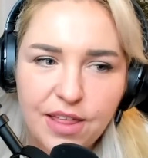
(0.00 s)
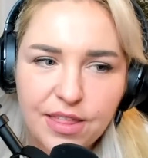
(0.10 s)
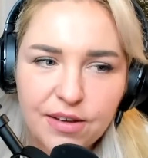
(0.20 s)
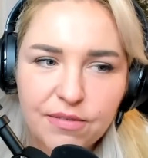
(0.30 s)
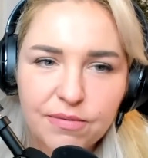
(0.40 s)
I
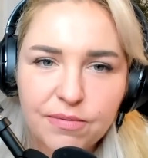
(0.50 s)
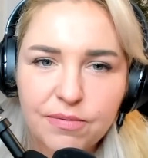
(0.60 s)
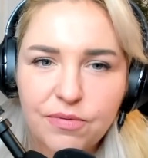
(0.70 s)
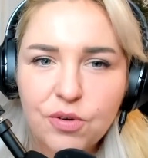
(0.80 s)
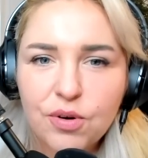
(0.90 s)
think
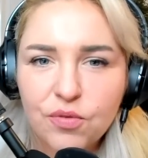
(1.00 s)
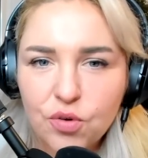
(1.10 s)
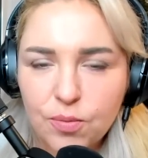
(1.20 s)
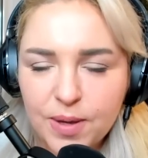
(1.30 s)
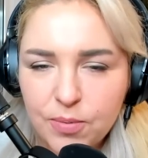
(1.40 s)
fewer and
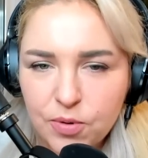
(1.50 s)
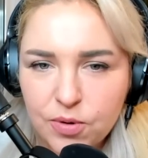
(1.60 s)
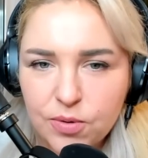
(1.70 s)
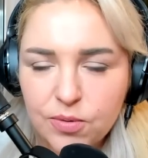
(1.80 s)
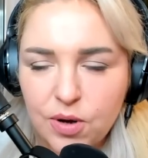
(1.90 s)
fewer
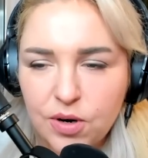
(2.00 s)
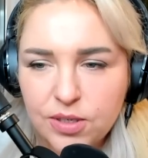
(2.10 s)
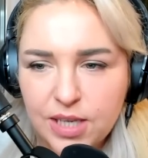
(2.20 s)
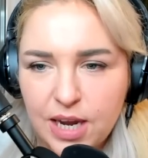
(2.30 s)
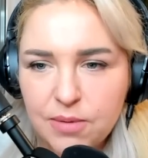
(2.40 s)
people on
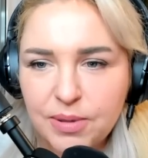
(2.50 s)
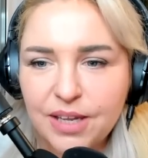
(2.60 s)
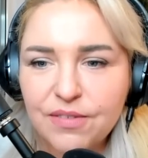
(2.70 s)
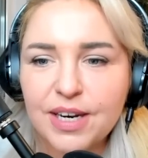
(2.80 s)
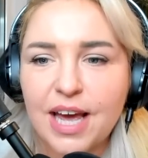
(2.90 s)
our side
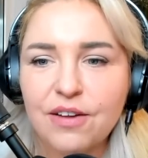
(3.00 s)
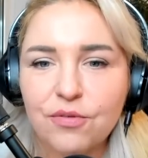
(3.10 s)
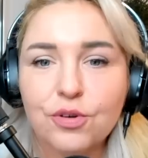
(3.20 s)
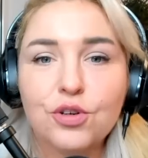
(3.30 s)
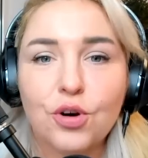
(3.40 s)
believe in kind
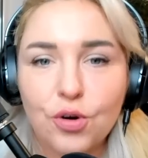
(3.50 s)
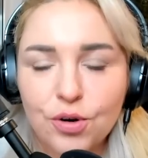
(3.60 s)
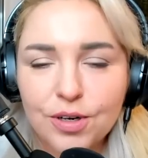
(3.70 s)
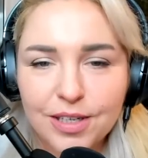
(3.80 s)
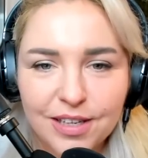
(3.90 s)
of
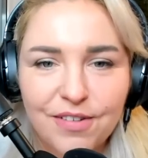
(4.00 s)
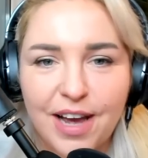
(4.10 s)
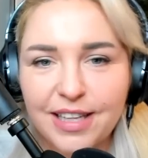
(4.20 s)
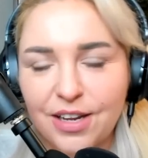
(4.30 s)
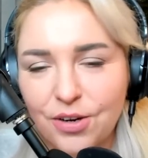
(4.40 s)
return, and the
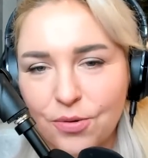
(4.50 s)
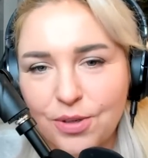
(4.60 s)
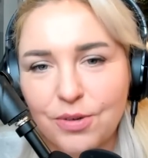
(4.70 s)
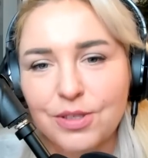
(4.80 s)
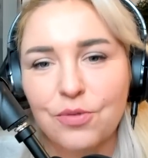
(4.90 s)
fact that
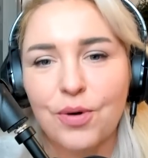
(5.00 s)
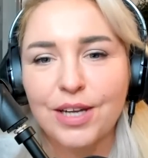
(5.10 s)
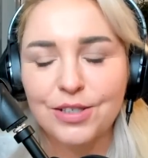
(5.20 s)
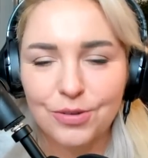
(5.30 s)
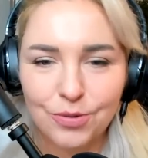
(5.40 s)
there is a
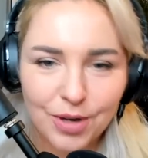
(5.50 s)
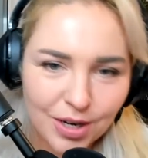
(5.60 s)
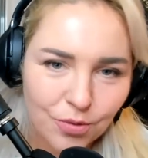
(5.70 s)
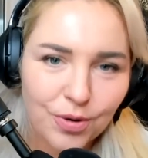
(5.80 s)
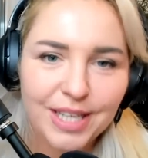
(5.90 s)
way to
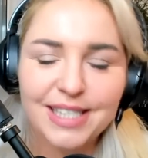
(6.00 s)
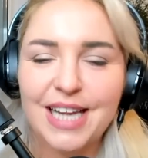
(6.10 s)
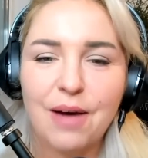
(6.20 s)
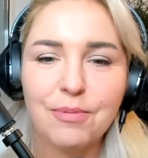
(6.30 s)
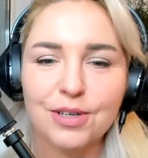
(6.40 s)

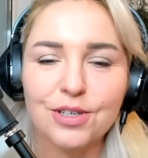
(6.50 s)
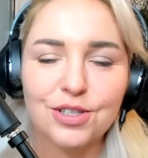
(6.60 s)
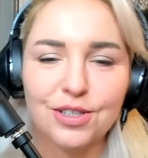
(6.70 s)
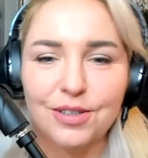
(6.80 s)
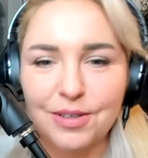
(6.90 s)

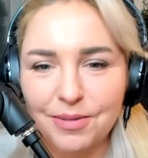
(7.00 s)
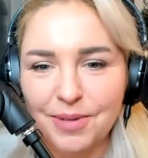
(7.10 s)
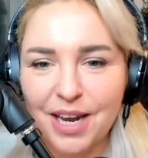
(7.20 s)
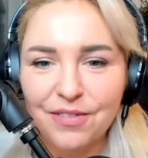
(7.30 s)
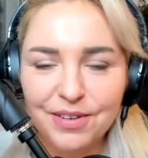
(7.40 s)
reestablish
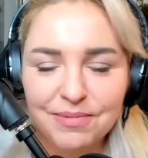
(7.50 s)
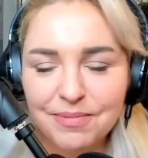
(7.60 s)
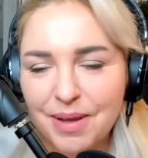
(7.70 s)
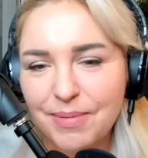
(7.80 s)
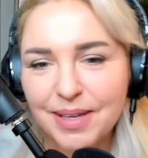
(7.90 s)
kind of
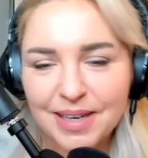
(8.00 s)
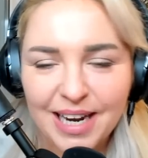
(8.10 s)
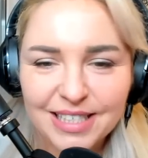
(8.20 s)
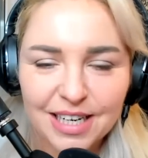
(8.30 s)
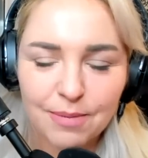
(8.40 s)
maybe an
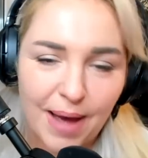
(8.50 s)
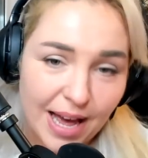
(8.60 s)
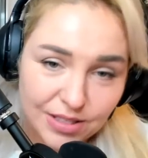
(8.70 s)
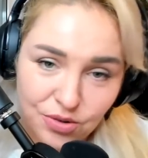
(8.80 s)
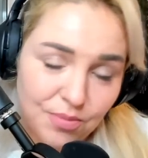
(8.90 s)
idyllic
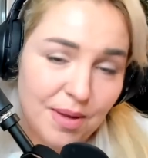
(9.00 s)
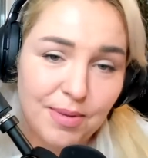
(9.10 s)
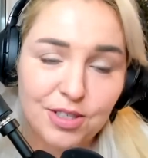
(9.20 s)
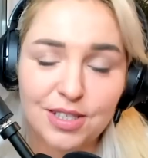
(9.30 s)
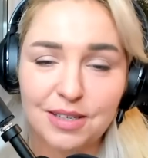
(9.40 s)
past, or
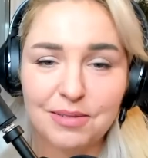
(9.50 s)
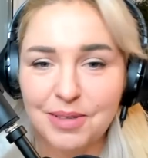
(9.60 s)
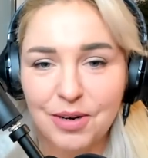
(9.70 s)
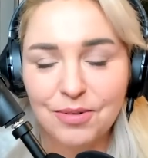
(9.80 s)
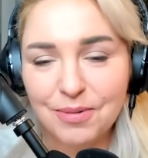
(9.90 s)
maybe just
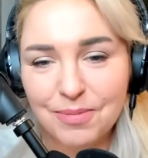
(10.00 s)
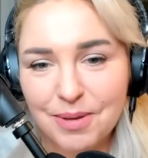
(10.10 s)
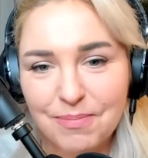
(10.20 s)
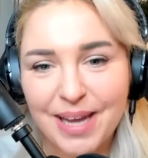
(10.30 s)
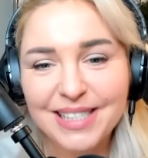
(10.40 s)

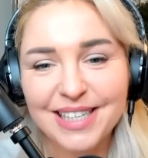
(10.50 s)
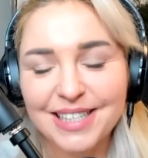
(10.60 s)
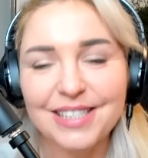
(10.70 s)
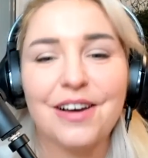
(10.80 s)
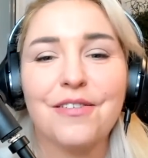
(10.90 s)
the
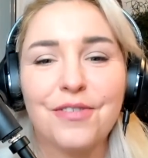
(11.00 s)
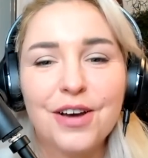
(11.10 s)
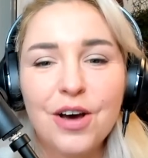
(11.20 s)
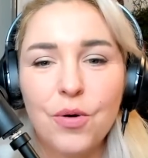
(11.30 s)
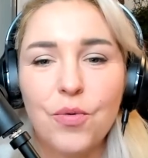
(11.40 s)
basics of
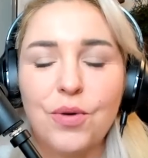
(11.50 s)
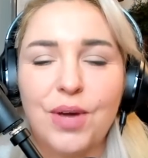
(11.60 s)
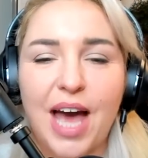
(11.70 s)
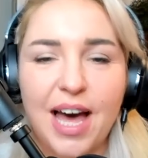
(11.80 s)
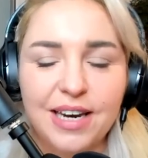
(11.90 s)
what
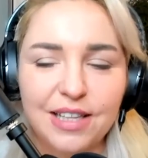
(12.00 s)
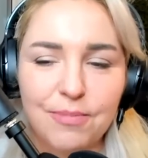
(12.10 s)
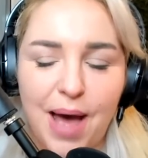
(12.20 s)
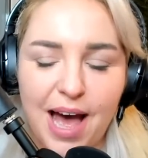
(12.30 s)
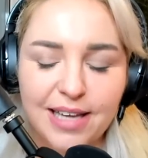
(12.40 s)
we had in
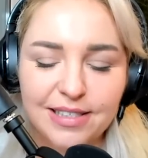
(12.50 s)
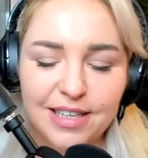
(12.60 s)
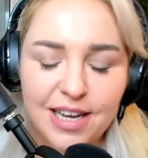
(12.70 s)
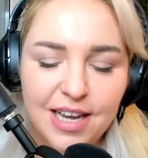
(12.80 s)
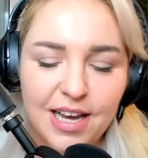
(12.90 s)
the
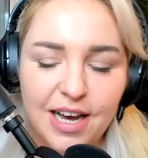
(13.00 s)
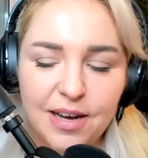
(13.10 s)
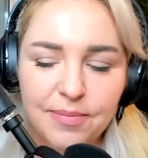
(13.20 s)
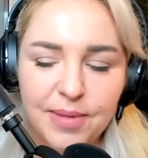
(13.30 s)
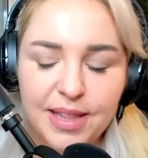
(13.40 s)
past,
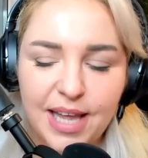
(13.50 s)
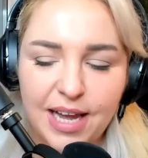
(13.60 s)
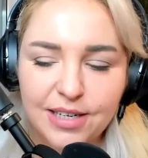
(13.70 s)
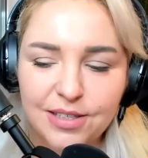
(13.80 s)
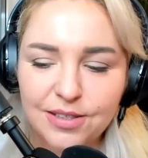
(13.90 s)
and
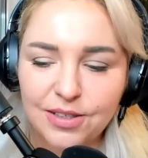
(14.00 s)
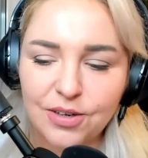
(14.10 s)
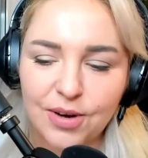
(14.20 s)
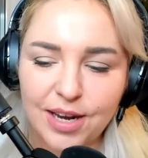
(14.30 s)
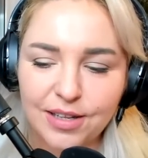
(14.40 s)
that
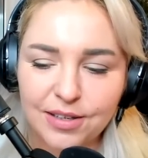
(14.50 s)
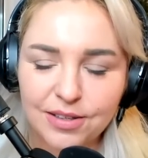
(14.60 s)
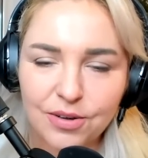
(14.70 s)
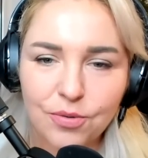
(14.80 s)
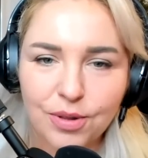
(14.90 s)
kind
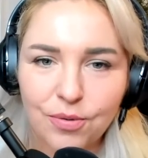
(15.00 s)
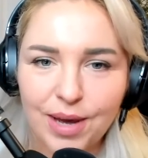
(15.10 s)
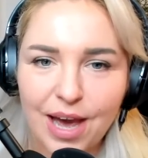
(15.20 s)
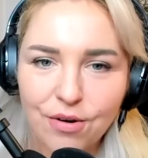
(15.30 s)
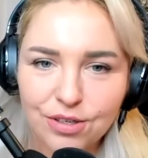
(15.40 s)
of the only
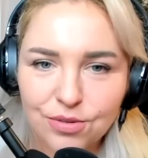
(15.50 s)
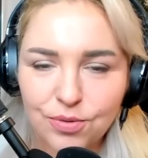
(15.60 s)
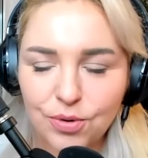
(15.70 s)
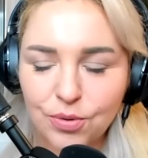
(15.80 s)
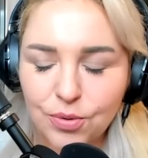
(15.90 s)
way out is
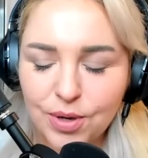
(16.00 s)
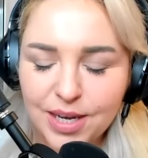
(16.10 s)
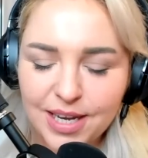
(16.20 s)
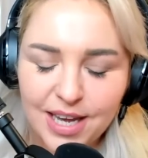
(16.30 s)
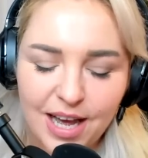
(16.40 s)
through.
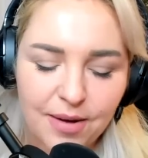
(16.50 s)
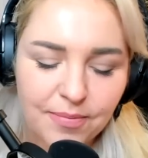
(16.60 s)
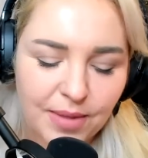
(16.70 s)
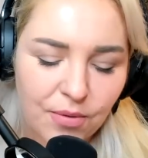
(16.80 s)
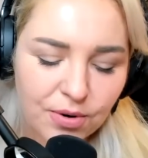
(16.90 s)

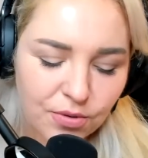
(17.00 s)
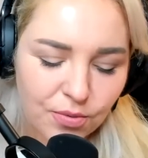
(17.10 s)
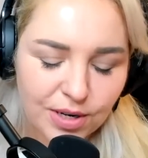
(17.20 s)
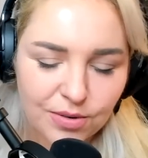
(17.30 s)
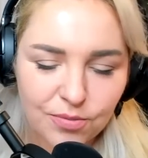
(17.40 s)
I wonder
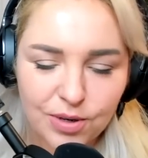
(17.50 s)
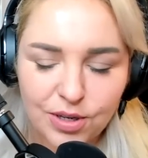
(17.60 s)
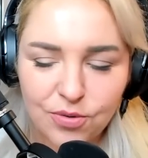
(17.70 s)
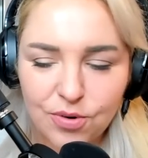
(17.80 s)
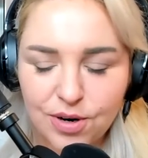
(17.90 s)
what
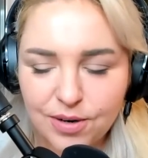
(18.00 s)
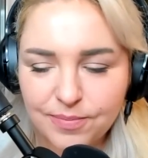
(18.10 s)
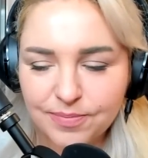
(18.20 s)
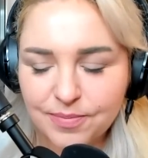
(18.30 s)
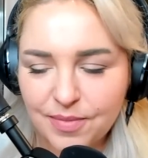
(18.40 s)

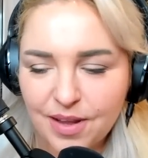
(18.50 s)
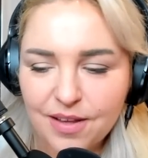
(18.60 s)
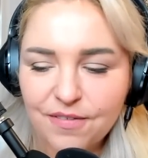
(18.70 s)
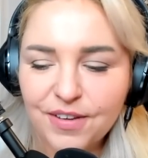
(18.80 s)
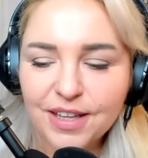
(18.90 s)
your
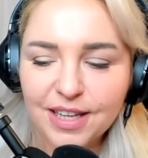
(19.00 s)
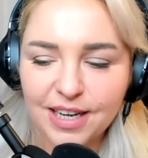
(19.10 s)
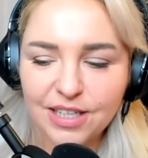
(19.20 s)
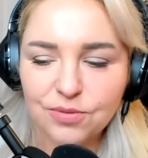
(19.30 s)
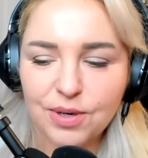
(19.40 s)

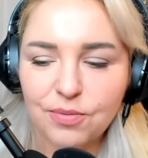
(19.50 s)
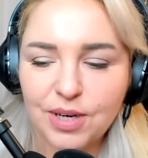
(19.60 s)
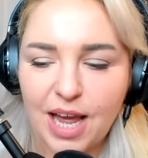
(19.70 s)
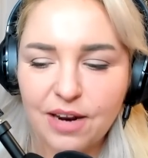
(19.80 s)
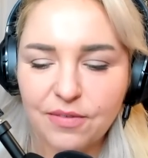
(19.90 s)
feeling is.
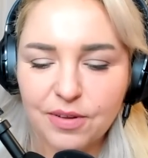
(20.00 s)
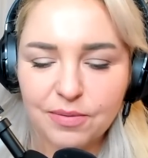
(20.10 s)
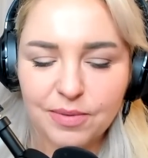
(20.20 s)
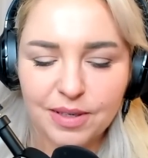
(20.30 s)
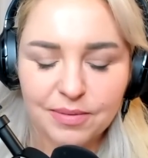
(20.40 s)
What kind of
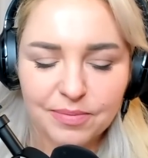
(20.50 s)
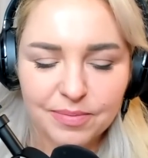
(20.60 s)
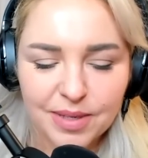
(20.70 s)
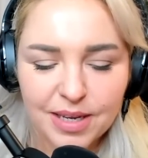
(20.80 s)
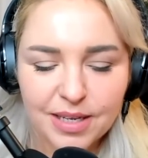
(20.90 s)
the
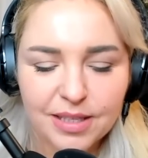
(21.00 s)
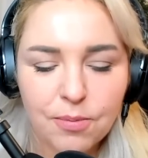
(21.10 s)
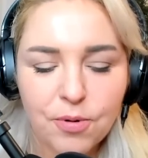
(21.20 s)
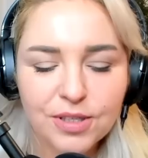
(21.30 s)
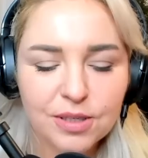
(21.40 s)

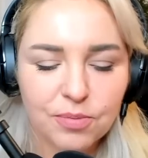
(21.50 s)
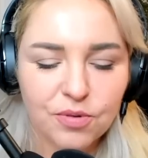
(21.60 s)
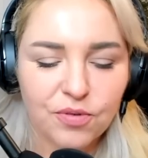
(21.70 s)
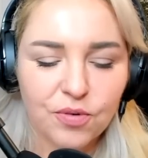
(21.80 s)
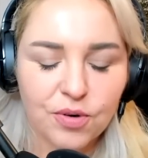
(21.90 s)

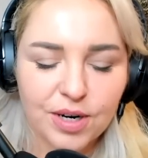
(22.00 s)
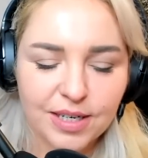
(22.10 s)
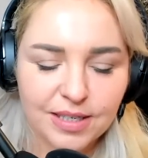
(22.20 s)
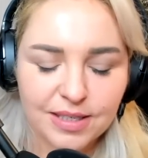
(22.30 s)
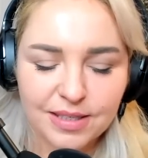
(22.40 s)
principle for
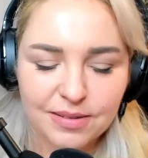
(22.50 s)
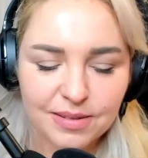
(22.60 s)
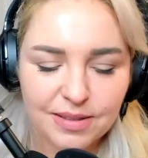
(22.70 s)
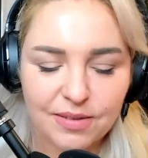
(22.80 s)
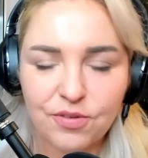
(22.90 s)

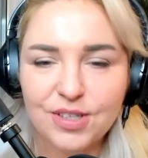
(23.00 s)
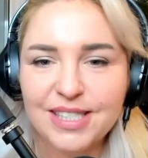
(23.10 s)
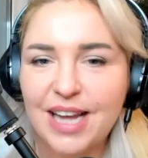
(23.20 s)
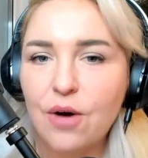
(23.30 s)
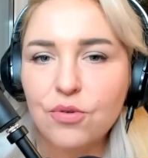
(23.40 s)
a
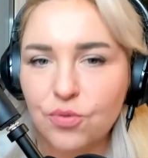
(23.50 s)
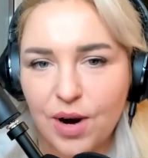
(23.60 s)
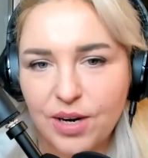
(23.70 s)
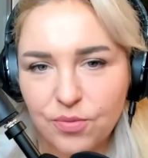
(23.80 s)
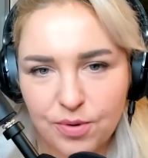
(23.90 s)
sound
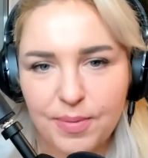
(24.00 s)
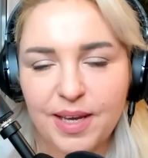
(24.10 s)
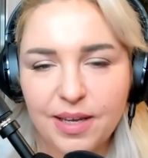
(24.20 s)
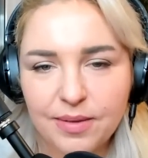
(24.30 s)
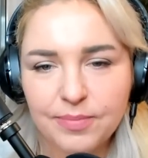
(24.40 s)
right would
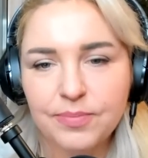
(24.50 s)
be.